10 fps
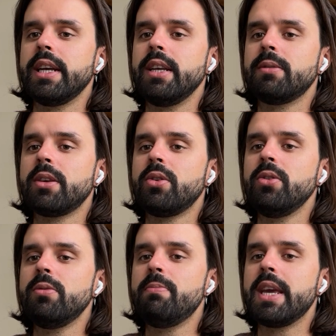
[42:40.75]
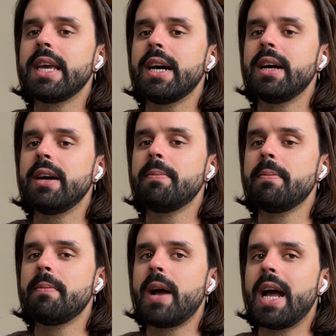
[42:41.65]
it could
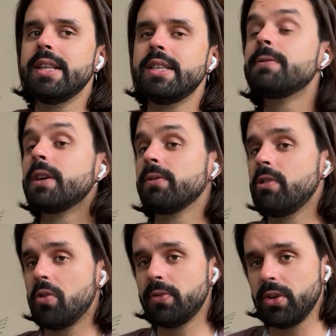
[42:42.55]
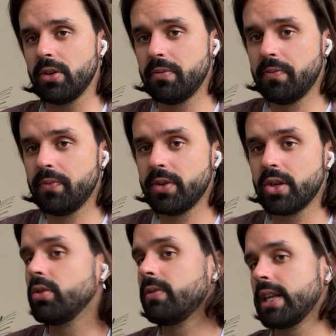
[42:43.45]
become a different flow for you.
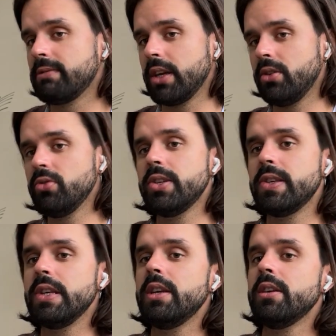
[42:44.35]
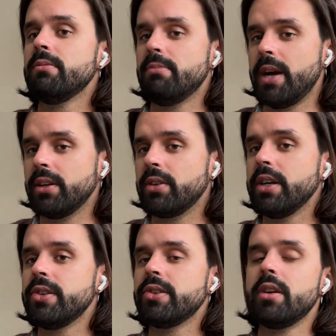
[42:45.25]
So you've got like UGC
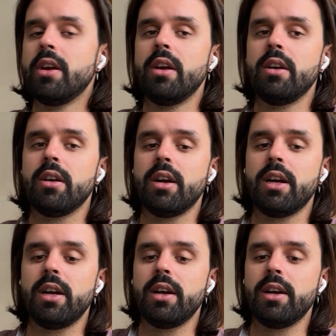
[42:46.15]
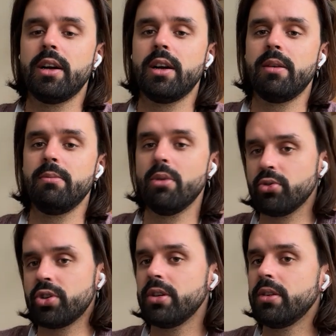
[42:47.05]
banners,
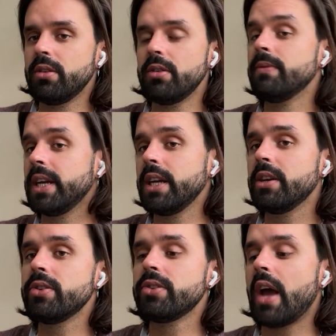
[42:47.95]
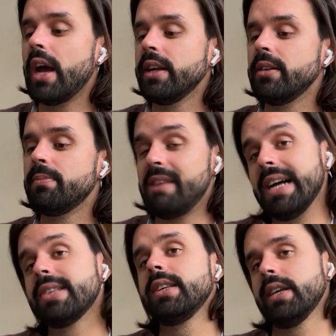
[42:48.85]
motion videos, and
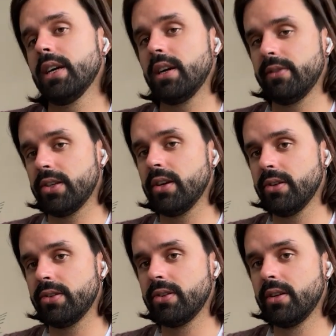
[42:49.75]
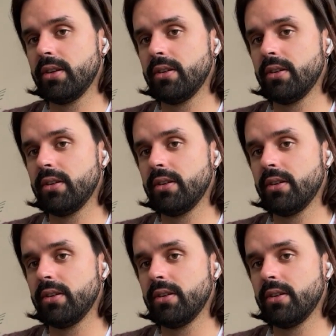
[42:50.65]
plus AI avatars.